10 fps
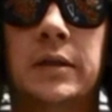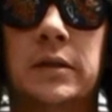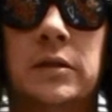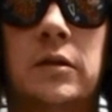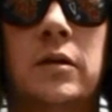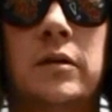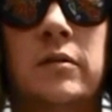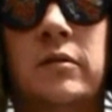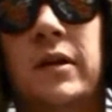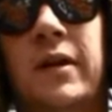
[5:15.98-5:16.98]
So I
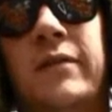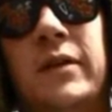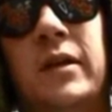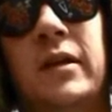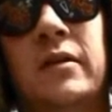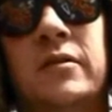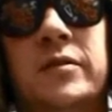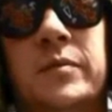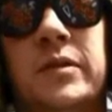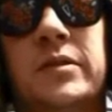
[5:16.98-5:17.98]
don't really have any
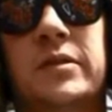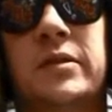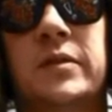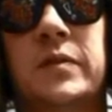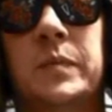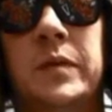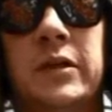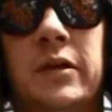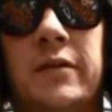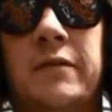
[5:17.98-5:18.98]
announcements to
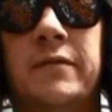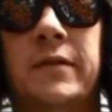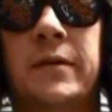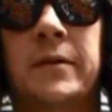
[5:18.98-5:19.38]
speak of.